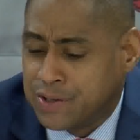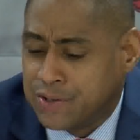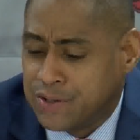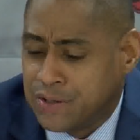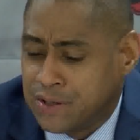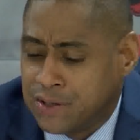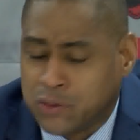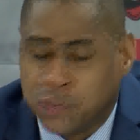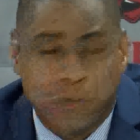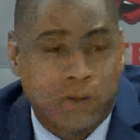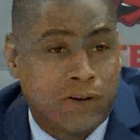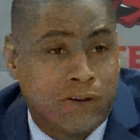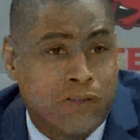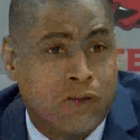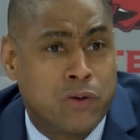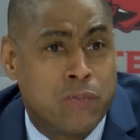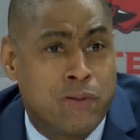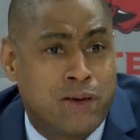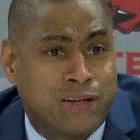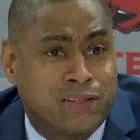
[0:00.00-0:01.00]
a little bit of
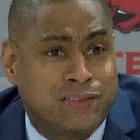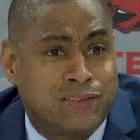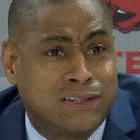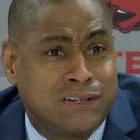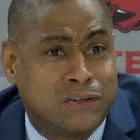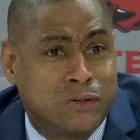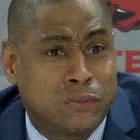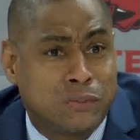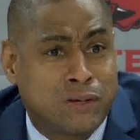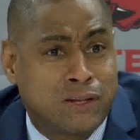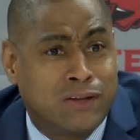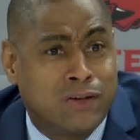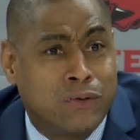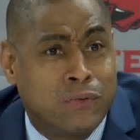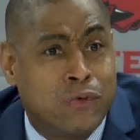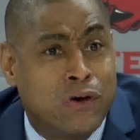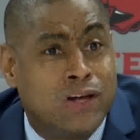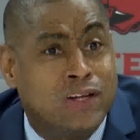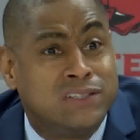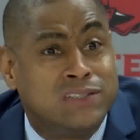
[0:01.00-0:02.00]
their medicine, a little bit, a little
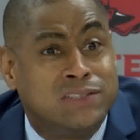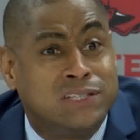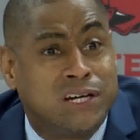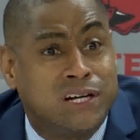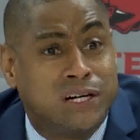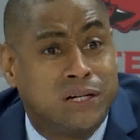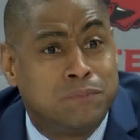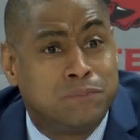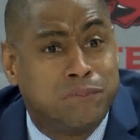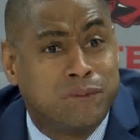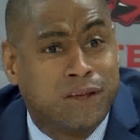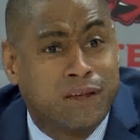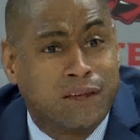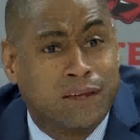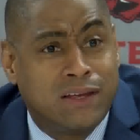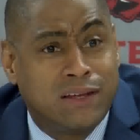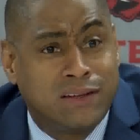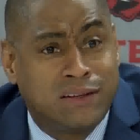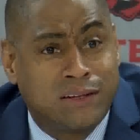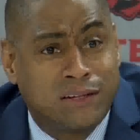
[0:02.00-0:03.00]
run and jump,
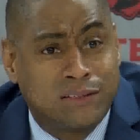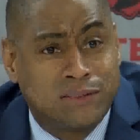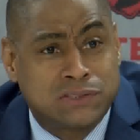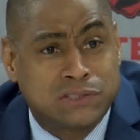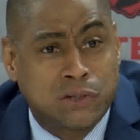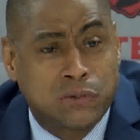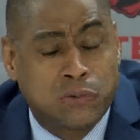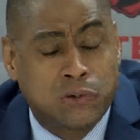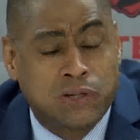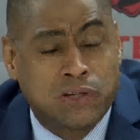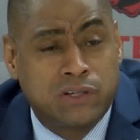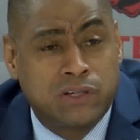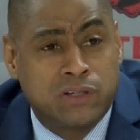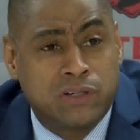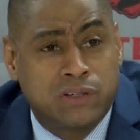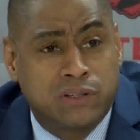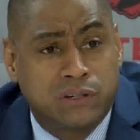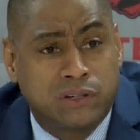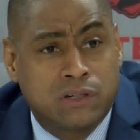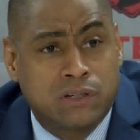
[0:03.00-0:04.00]
and uh, see if we
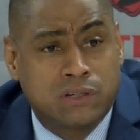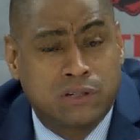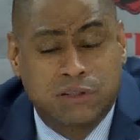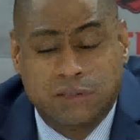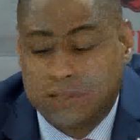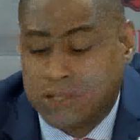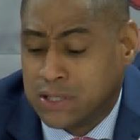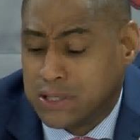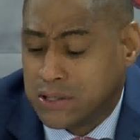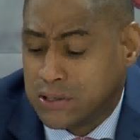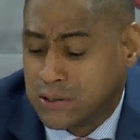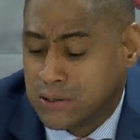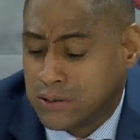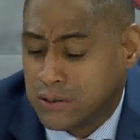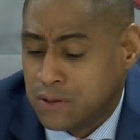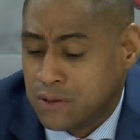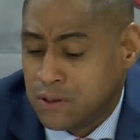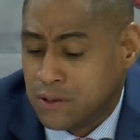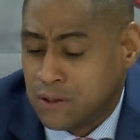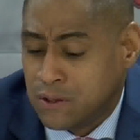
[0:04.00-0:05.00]
couldn't couldn't uh,
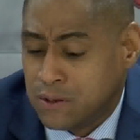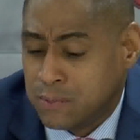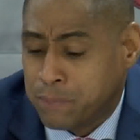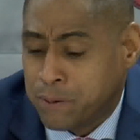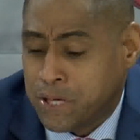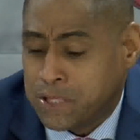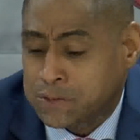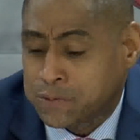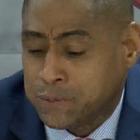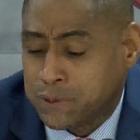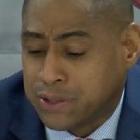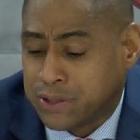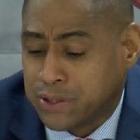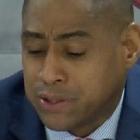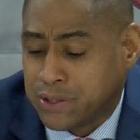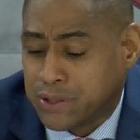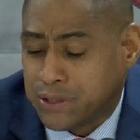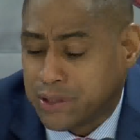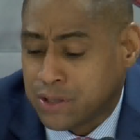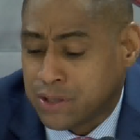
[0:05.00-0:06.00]
possibly get
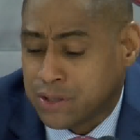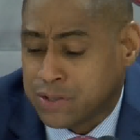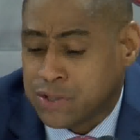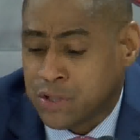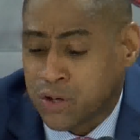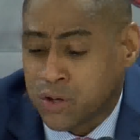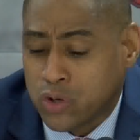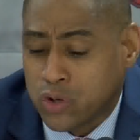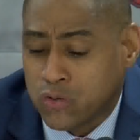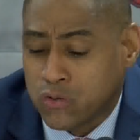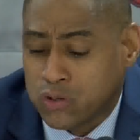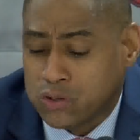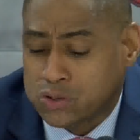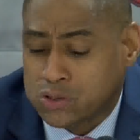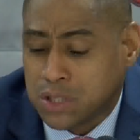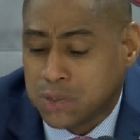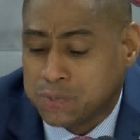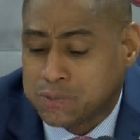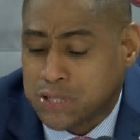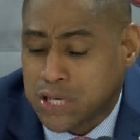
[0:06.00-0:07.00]
a get a turnover of
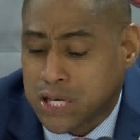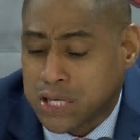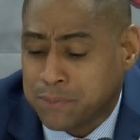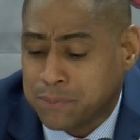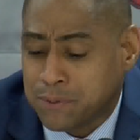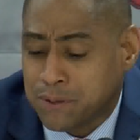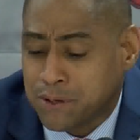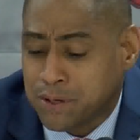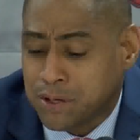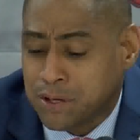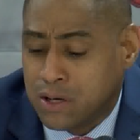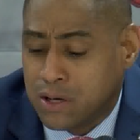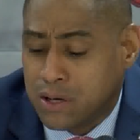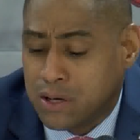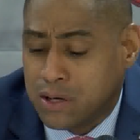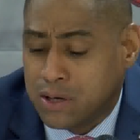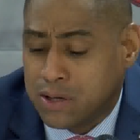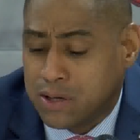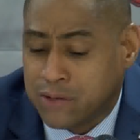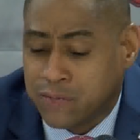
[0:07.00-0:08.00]
some type.
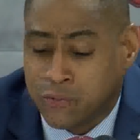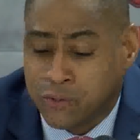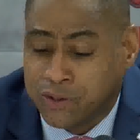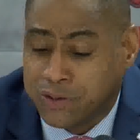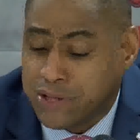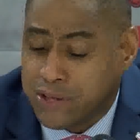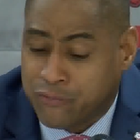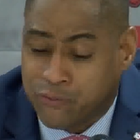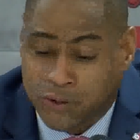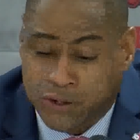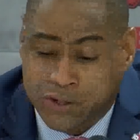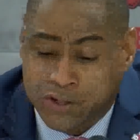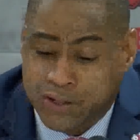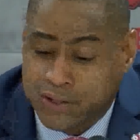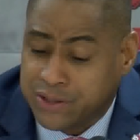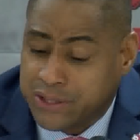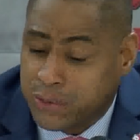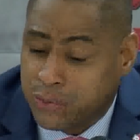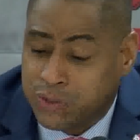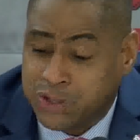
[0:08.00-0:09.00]
Uh, and if we if we
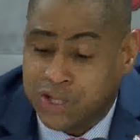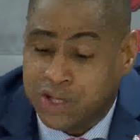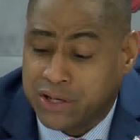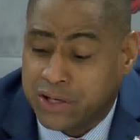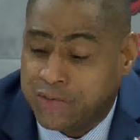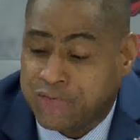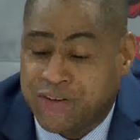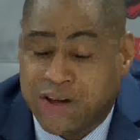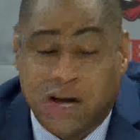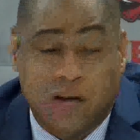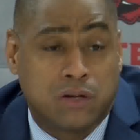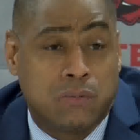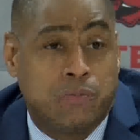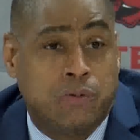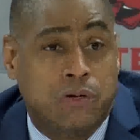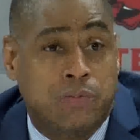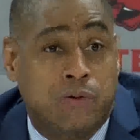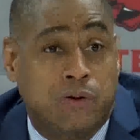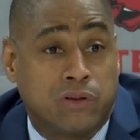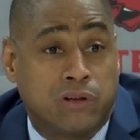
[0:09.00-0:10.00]
couldn't, then we needed to foul and put
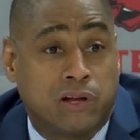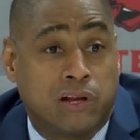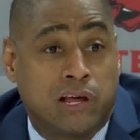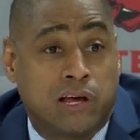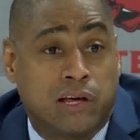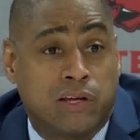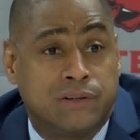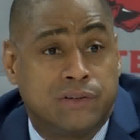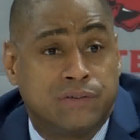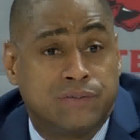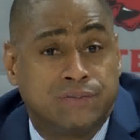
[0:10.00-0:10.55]
them on the line.